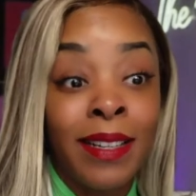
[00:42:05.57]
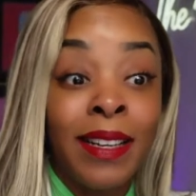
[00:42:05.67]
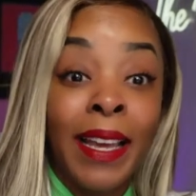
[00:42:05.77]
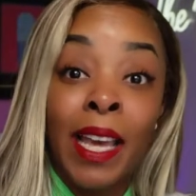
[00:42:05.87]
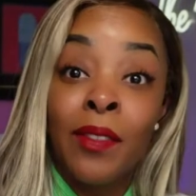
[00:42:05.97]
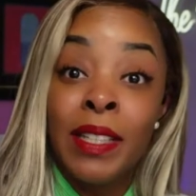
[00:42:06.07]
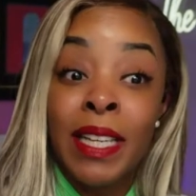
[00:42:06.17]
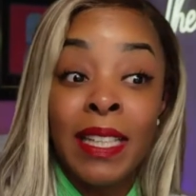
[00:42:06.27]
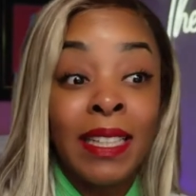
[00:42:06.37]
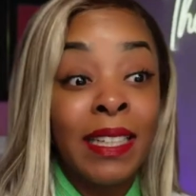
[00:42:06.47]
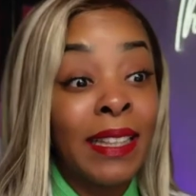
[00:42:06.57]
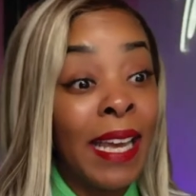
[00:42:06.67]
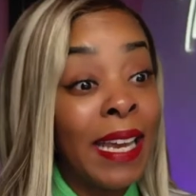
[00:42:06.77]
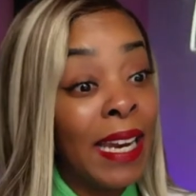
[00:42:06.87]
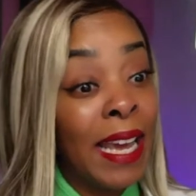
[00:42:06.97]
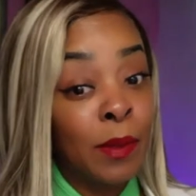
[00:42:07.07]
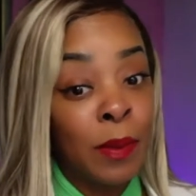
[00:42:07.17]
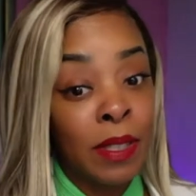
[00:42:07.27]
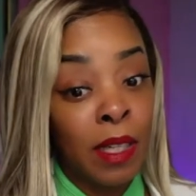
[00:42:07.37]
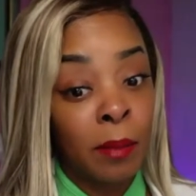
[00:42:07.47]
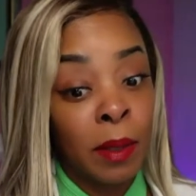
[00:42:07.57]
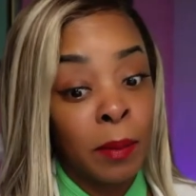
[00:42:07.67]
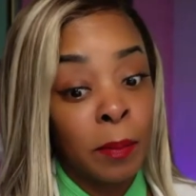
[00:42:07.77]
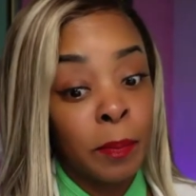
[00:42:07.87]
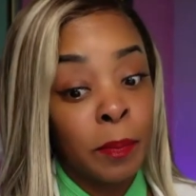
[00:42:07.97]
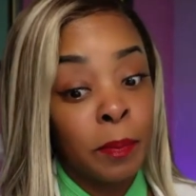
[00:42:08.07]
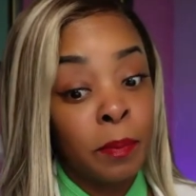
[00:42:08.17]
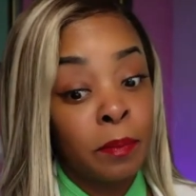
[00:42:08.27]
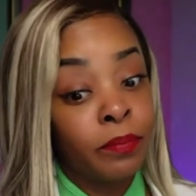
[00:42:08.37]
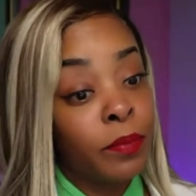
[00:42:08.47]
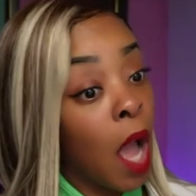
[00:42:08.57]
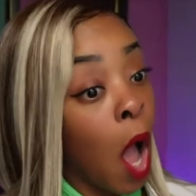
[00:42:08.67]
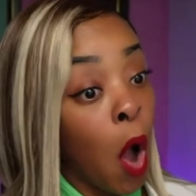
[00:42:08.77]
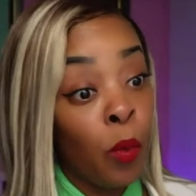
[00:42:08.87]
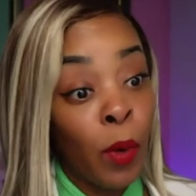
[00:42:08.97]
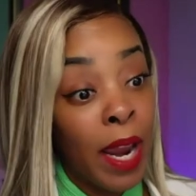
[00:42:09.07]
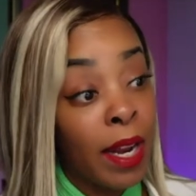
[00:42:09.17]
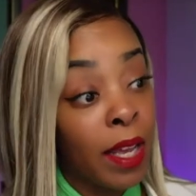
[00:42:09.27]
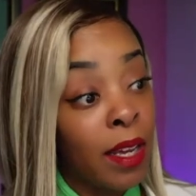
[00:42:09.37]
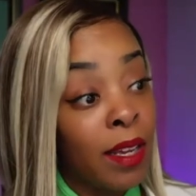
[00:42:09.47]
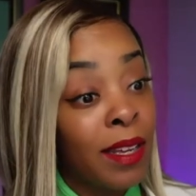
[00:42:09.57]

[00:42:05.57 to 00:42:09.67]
Evidently, they laced with something. Already.